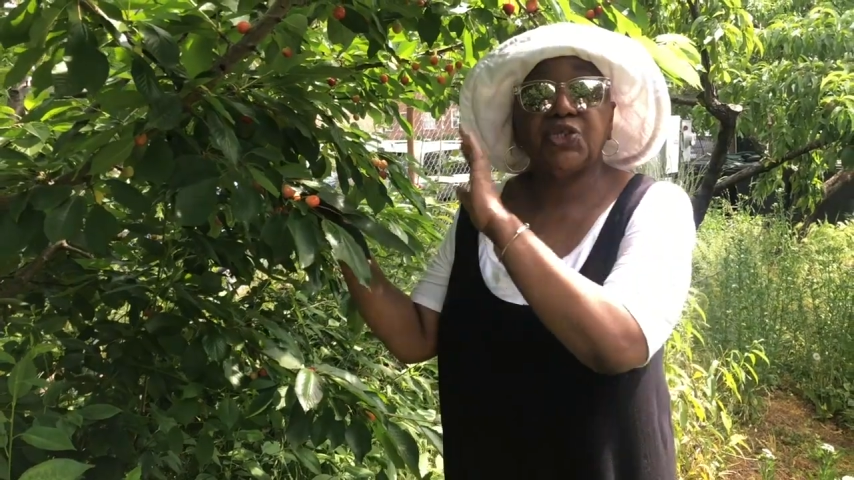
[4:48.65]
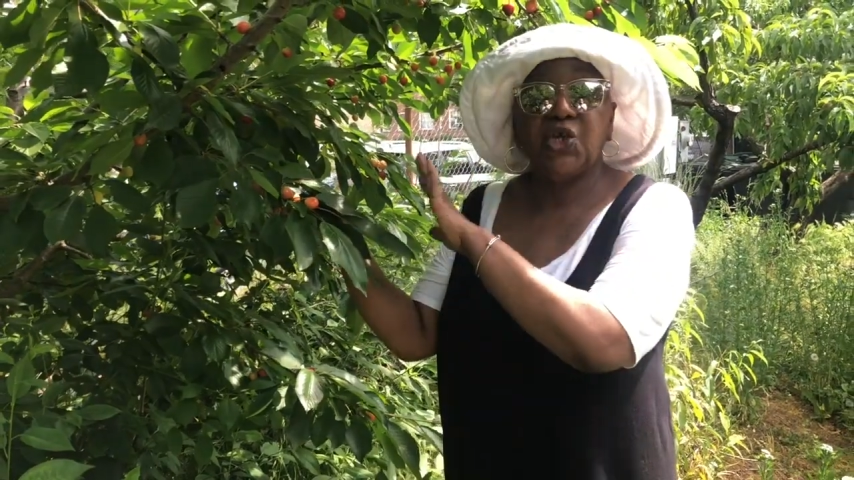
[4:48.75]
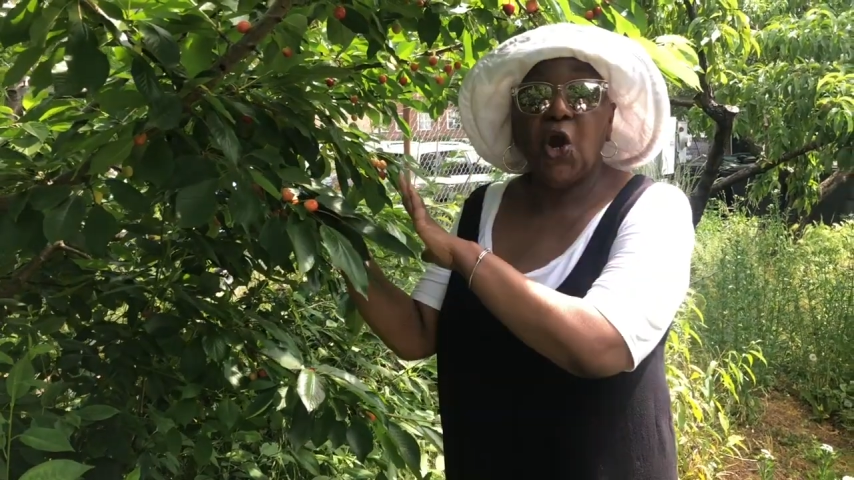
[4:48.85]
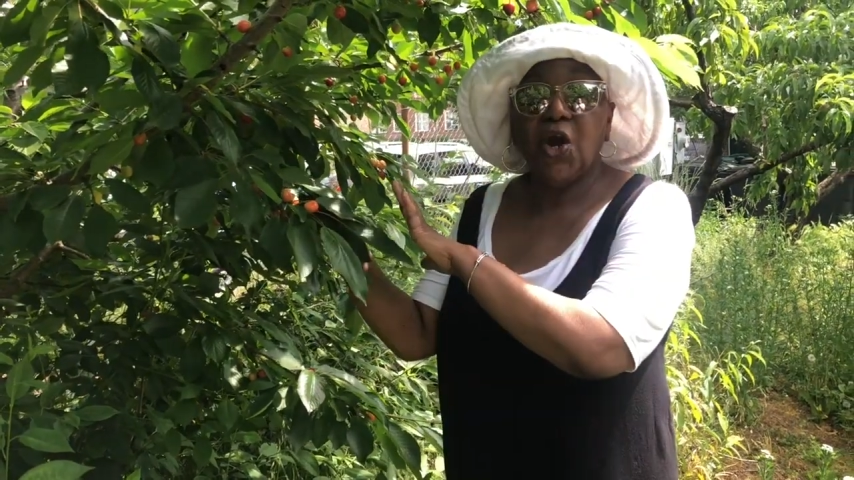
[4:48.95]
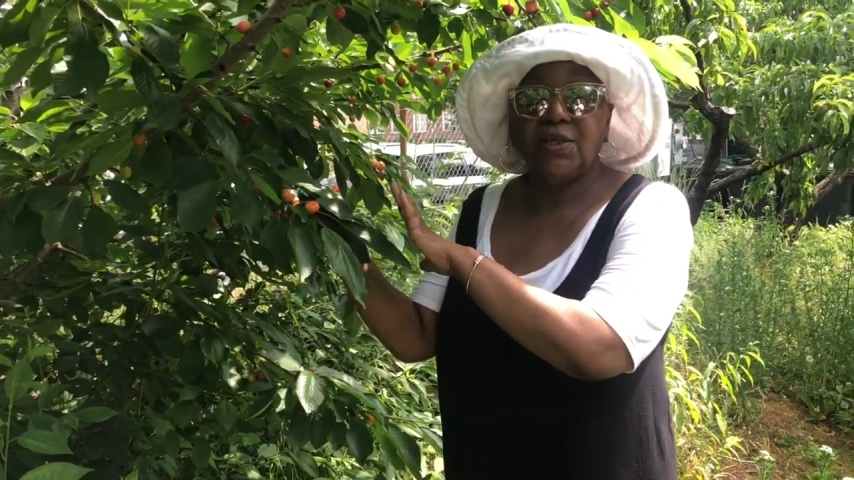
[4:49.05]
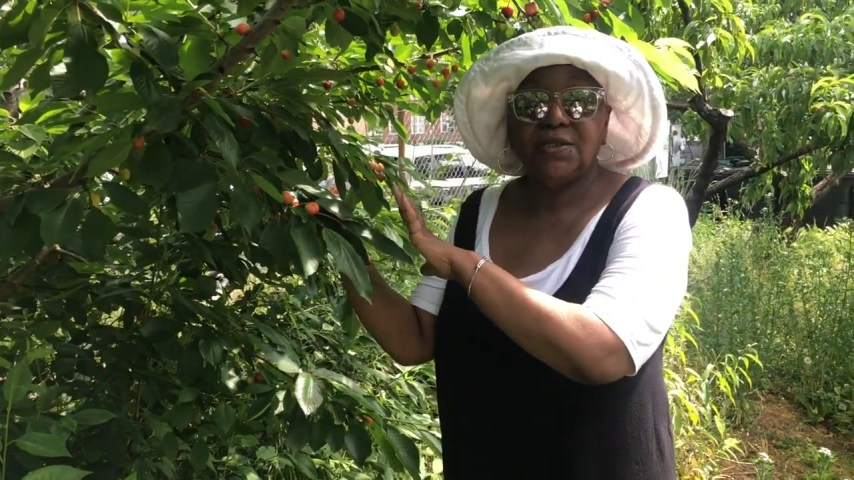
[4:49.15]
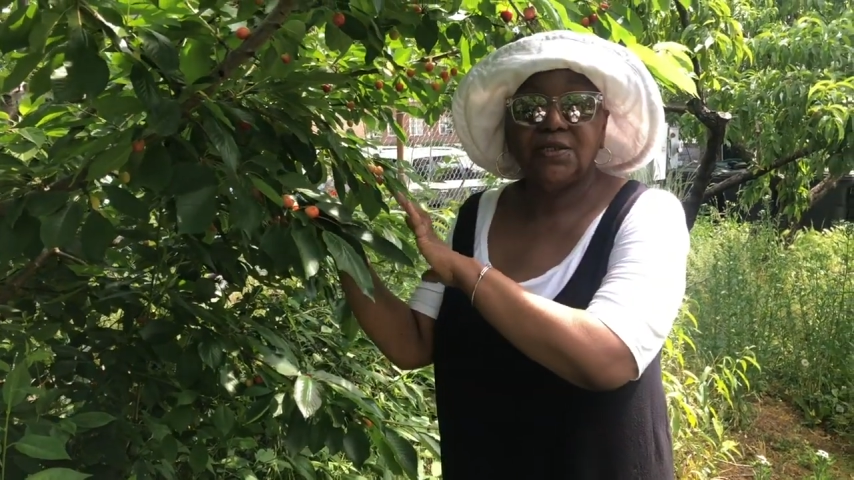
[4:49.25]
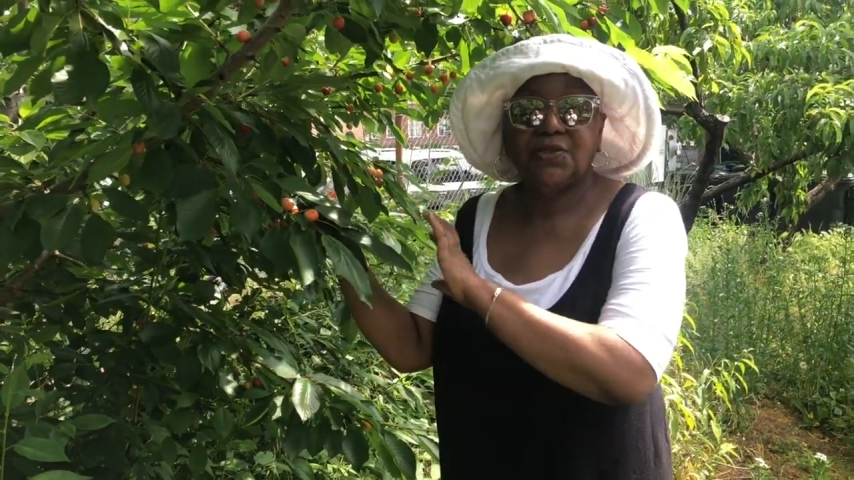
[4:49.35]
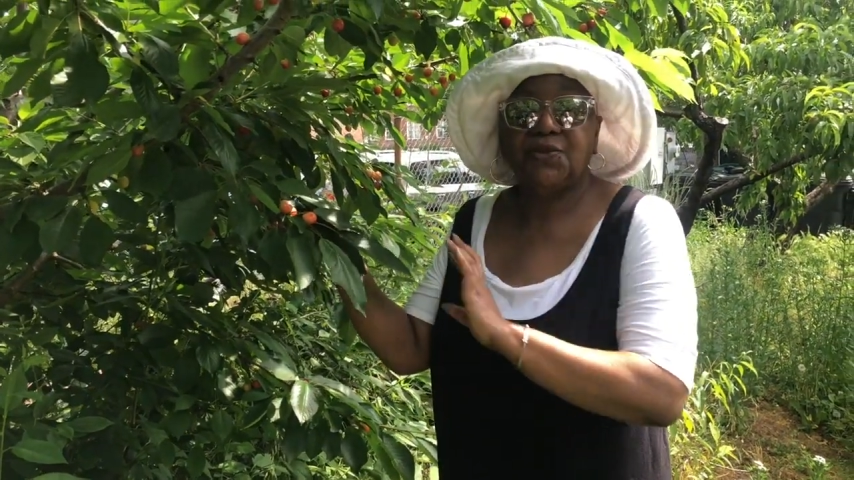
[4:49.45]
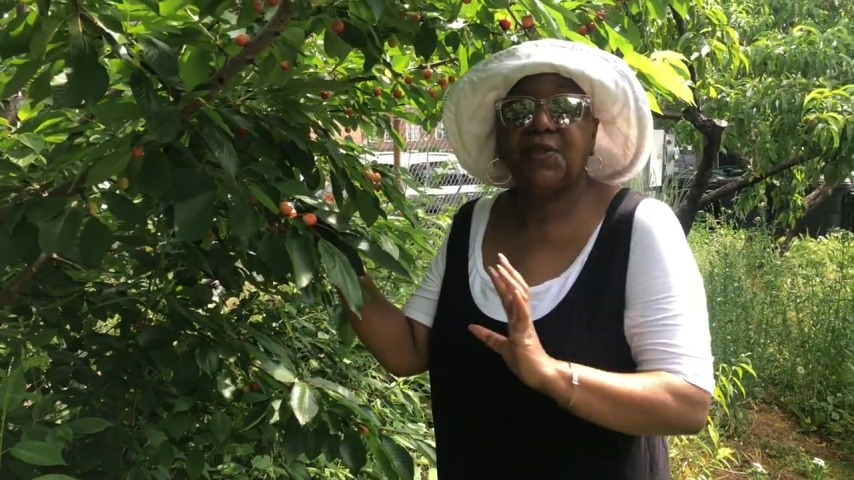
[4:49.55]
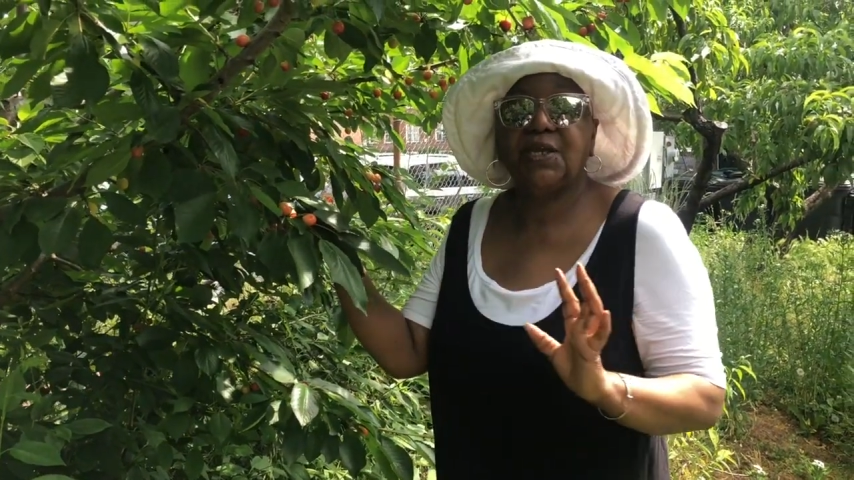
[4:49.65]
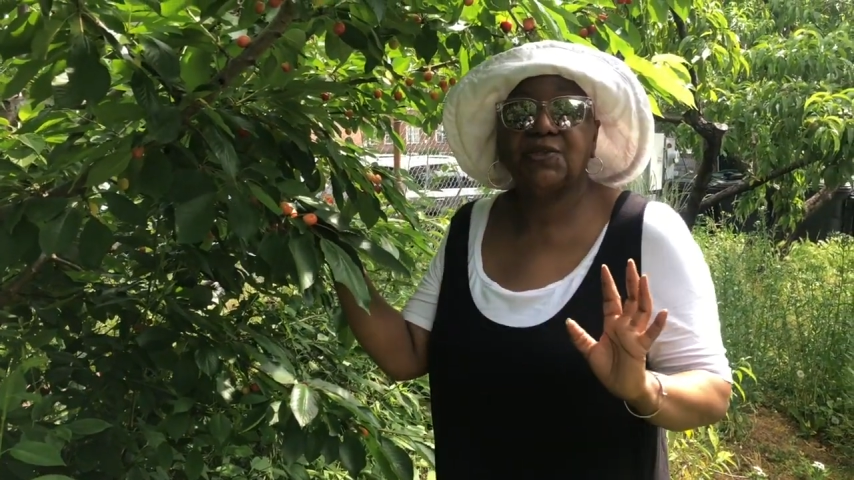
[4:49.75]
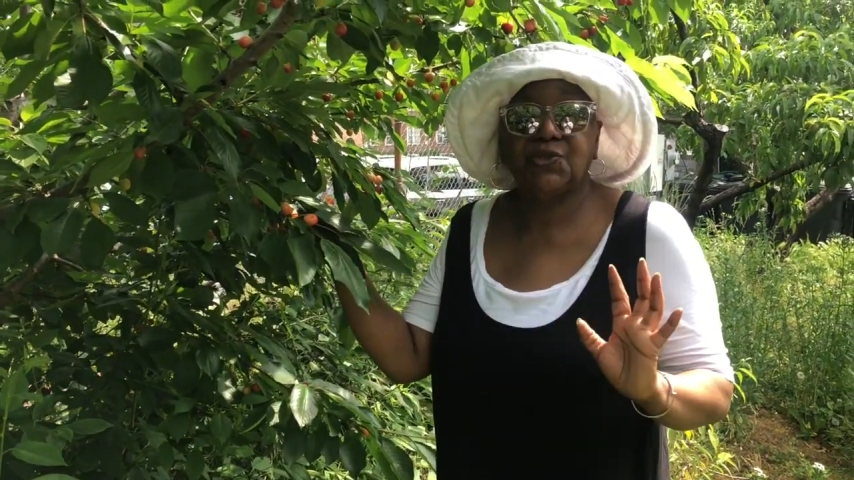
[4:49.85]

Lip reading: tart so they could